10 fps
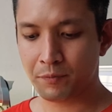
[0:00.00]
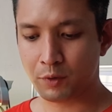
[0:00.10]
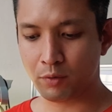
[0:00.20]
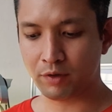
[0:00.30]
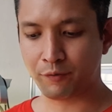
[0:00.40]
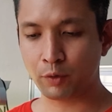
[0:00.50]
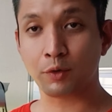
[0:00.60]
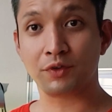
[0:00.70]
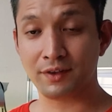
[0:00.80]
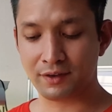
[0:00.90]
during
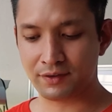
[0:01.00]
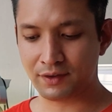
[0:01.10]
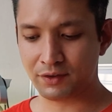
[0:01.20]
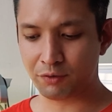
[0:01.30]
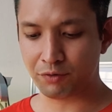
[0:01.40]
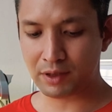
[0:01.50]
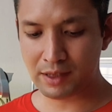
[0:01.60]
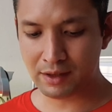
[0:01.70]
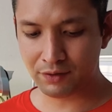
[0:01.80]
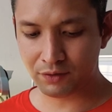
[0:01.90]
photosynthesis, is
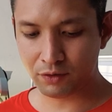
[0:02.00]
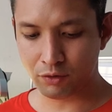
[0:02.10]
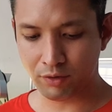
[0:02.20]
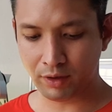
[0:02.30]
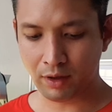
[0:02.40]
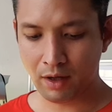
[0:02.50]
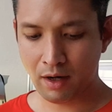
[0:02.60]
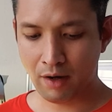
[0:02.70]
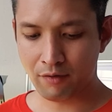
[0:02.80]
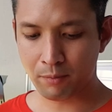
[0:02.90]
released during
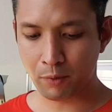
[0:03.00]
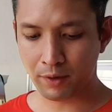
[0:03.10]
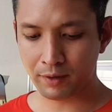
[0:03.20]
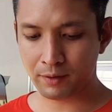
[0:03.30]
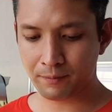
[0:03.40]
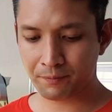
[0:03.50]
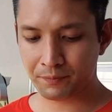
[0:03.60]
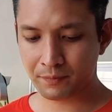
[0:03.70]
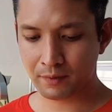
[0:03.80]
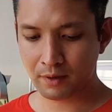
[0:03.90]
aerobic
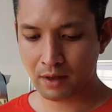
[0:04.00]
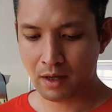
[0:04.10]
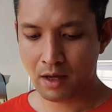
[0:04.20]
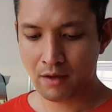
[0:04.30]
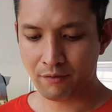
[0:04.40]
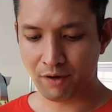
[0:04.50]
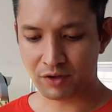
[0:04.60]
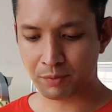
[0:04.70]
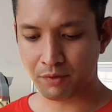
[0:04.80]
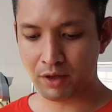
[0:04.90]

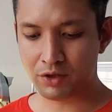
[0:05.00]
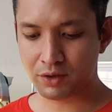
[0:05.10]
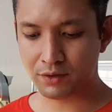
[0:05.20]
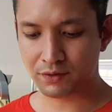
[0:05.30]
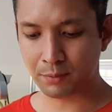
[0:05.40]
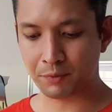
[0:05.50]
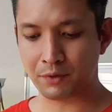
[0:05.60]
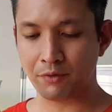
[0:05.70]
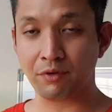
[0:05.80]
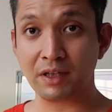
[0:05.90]
respiration. Some of
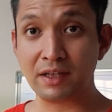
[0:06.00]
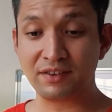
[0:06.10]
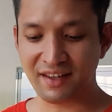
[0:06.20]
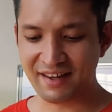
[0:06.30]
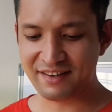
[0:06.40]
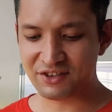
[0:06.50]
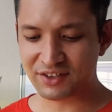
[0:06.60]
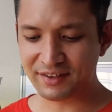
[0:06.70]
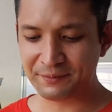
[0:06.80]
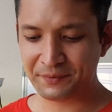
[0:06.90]
the released
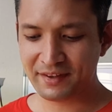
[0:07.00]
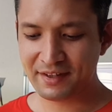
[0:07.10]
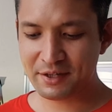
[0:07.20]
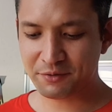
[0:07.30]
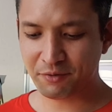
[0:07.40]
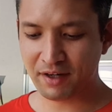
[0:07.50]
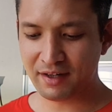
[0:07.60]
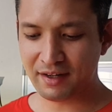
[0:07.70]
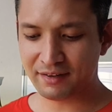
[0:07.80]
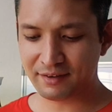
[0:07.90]
energy is
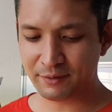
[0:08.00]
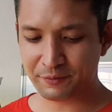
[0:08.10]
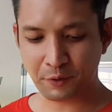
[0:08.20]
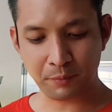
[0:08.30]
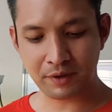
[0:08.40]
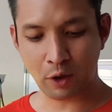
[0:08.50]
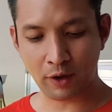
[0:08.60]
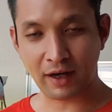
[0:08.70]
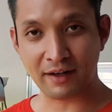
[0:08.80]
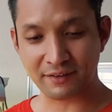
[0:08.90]
radiated from the
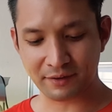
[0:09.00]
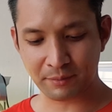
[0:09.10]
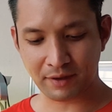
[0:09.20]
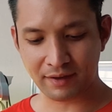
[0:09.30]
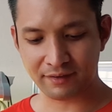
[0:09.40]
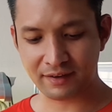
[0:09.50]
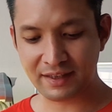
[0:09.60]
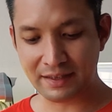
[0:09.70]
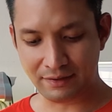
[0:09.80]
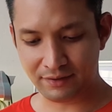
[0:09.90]
organism as
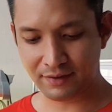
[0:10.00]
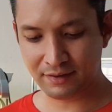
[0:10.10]
heat.